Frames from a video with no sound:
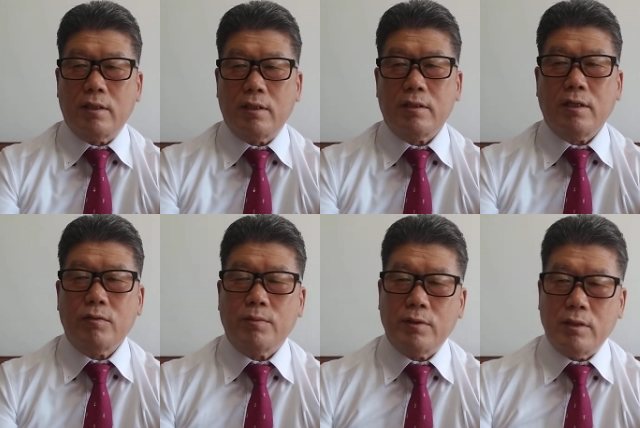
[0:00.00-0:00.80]

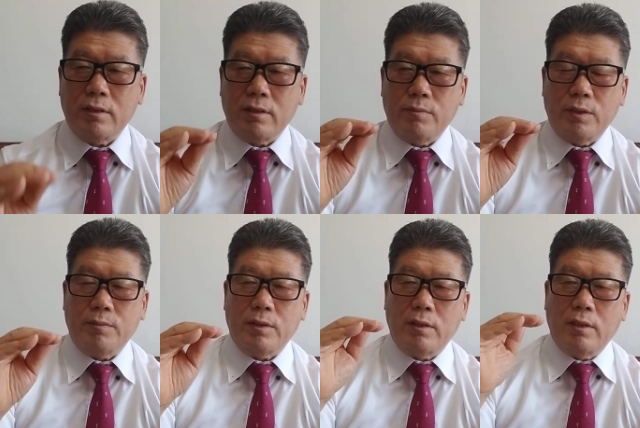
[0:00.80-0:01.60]
Discount bond is
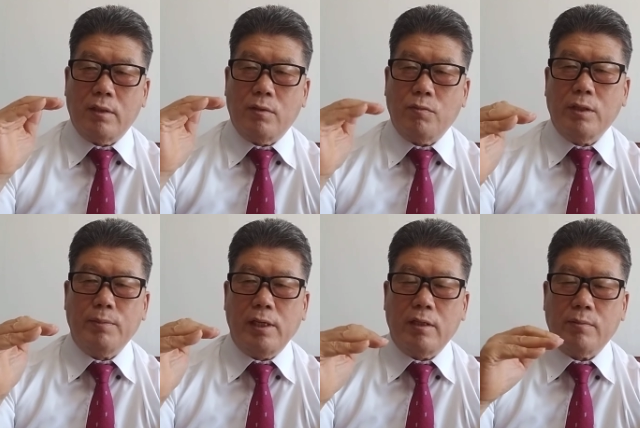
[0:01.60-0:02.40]
maybe 1
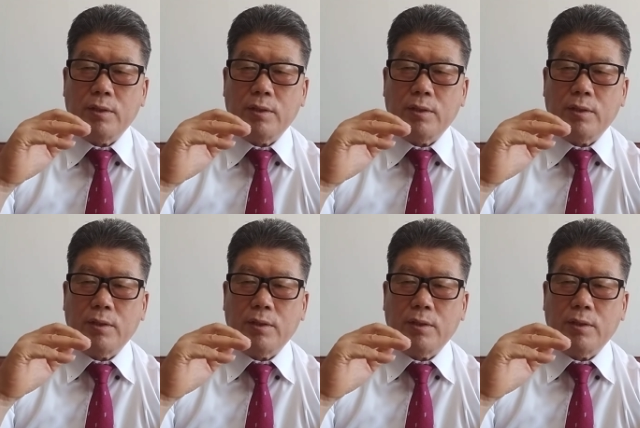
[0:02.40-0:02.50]
billion,